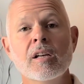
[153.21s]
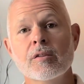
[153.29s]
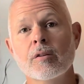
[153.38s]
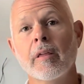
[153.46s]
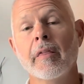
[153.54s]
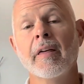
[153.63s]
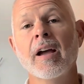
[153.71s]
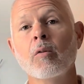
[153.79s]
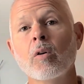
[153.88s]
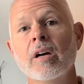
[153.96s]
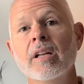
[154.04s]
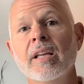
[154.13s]
So the
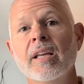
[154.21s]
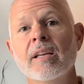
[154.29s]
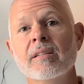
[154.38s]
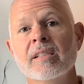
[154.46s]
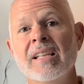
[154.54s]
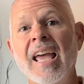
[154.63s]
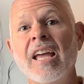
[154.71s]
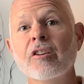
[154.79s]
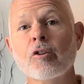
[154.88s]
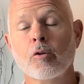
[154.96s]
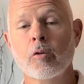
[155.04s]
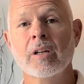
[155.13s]
thyroid is an
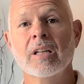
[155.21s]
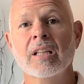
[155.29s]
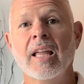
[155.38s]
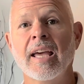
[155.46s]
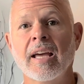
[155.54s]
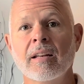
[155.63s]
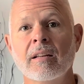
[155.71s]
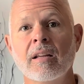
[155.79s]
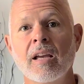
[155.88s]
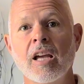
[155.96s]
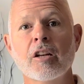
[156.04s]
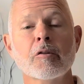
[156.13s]
endocrine gland.
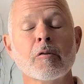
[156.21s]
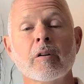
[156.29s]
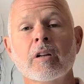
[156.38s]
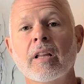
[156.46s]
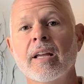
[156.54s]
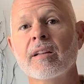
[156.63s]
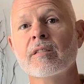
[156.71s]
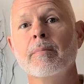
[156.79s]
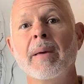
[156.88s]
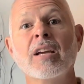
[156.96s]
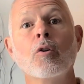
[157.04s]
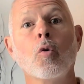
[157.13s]
Endocrine glands
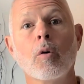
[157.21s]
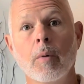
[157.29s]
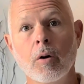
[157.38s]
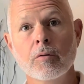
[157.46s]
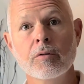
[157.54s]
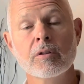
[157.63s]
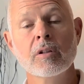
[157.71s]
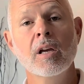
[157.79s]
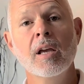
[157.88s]
make hormones,